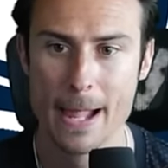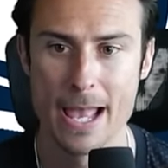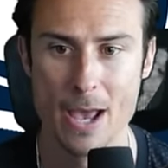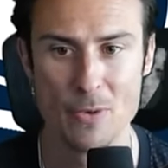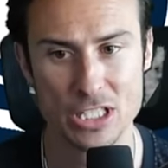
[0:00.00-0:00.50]

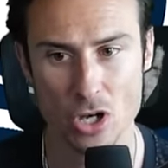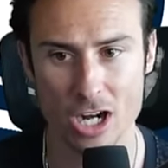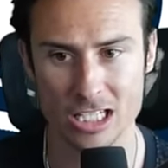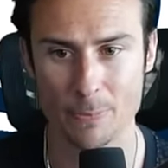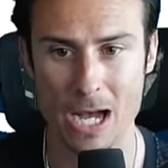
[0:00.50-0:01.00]
And we
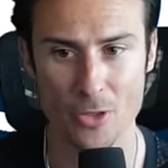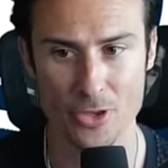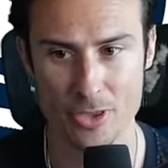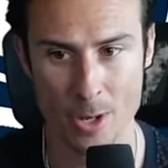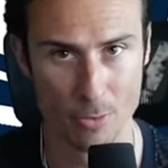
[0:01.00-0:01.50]
talked
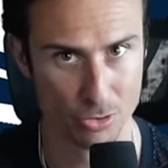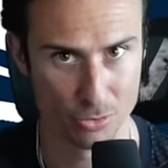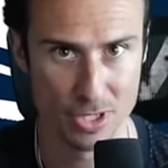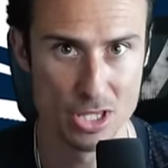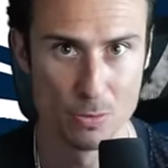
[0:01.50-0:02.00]
about number
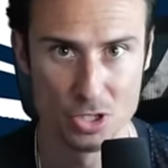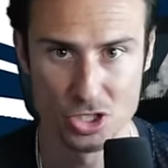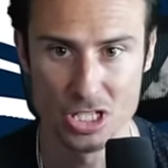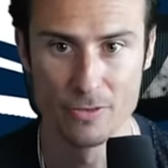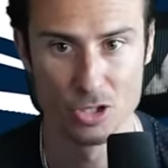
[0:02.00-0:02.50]
three, the
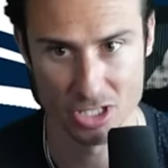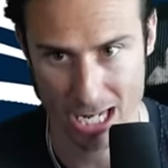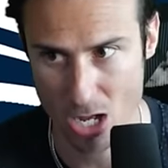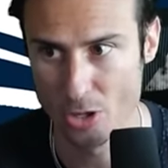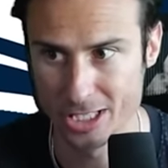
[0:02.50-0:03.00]
receivers, and
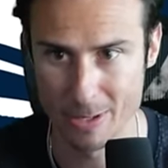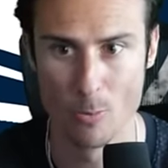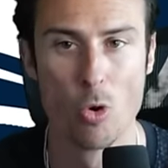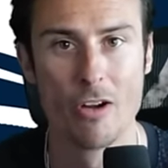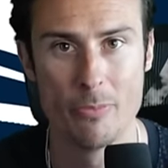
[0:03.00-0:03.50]
how there's going to be
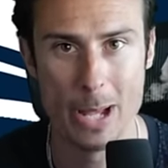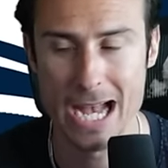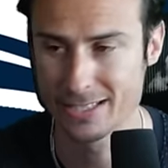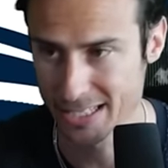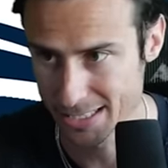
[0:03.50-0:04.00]
more of
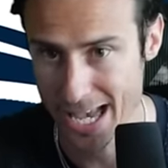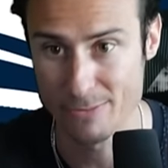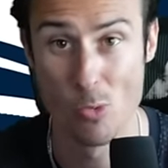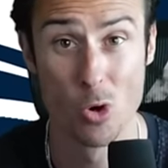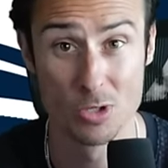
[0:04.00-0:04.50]
passing
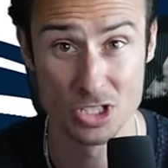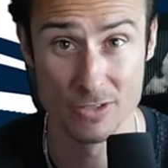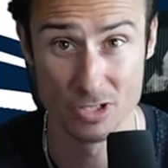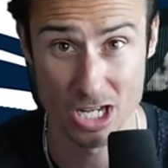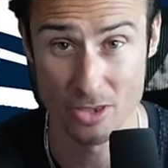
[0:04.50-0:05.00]
tech, more
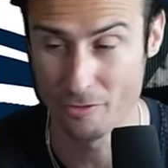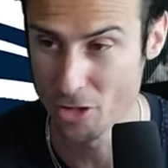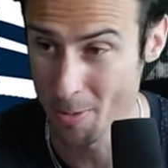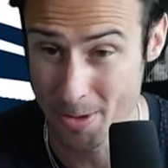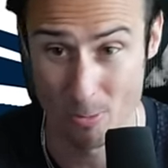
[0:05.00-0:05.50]
receivers on the
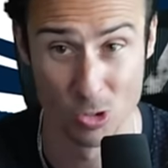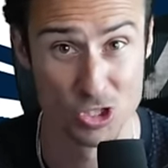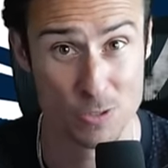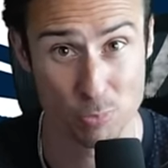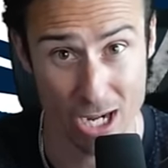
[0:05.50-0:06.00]
field, maybe more
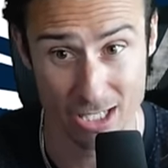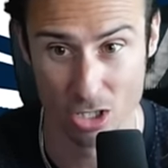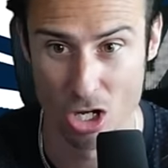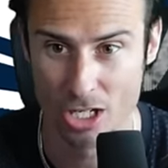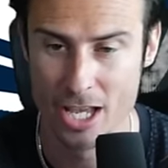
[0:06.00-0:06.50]
spread
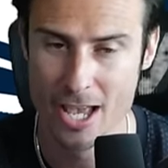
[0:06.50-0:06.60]
look.